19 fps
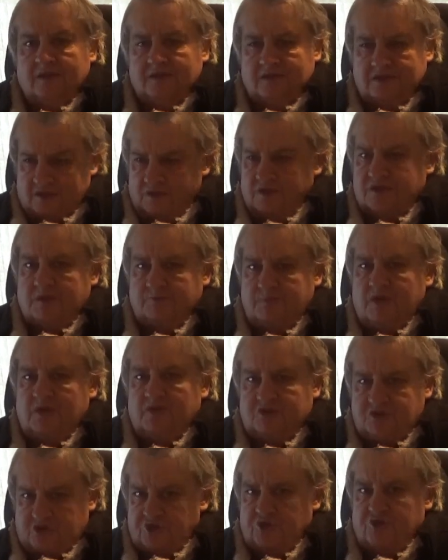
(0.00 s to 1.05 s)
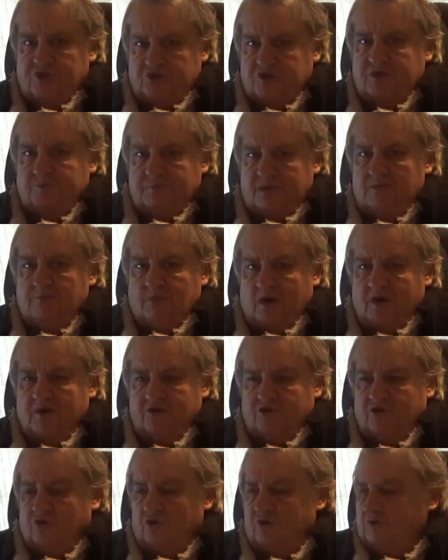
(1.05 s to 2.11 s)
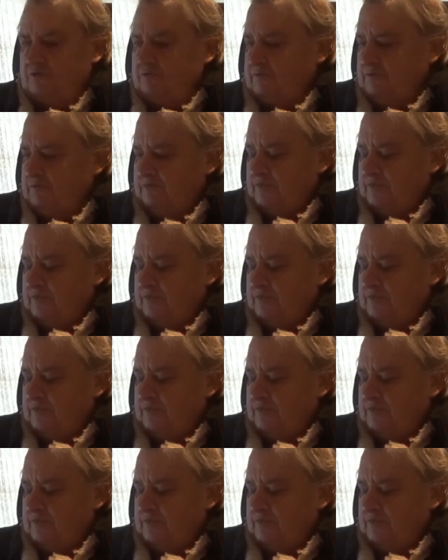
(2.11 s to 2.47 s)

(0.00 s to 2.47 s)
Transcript: She used to be my girl.